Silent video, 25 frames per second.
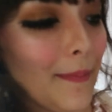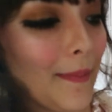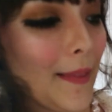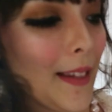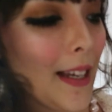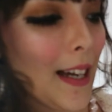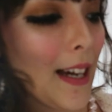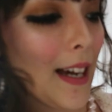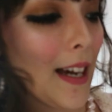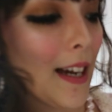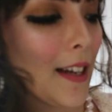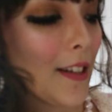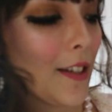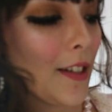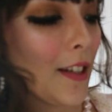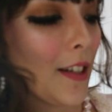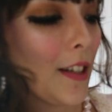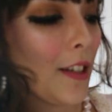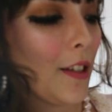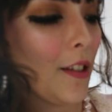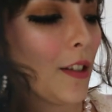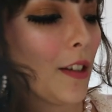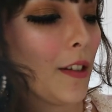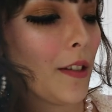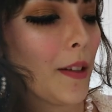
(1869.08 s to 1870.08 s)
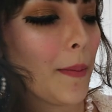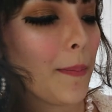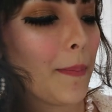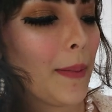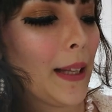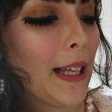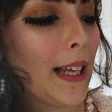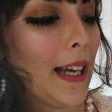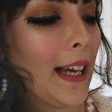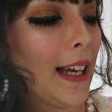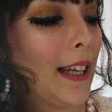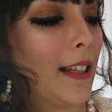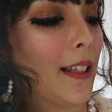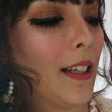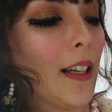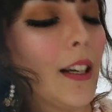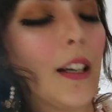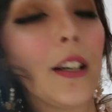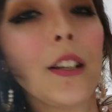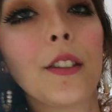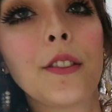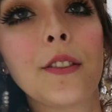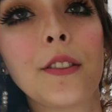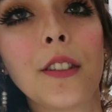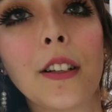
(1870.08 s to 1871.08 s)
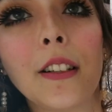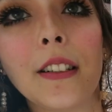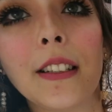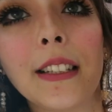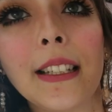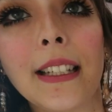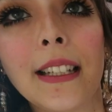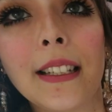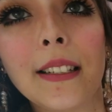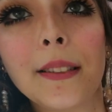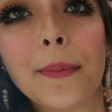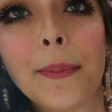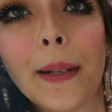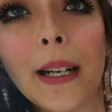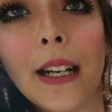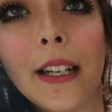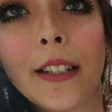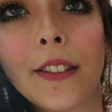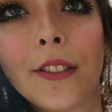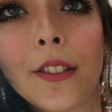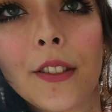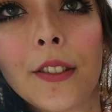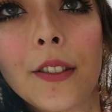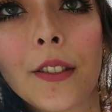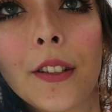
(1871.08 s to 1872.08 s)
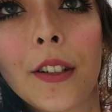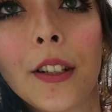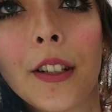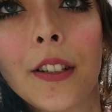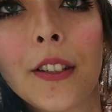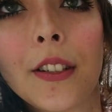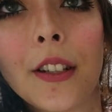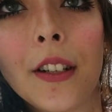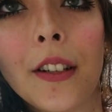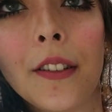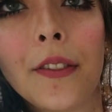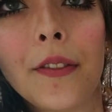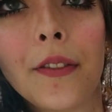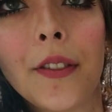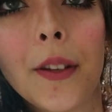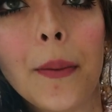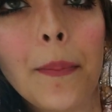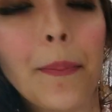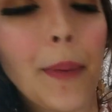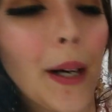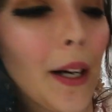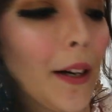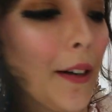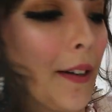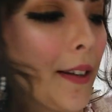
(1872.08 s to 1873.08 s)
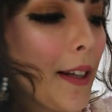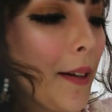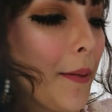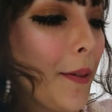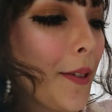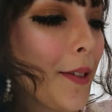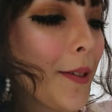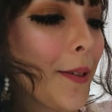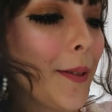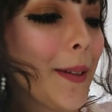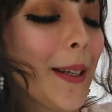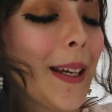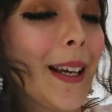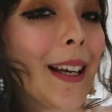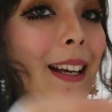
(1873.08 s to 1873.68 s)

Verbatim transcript: they're actually, you know, the plain dollies, but I just cut off the bow that was on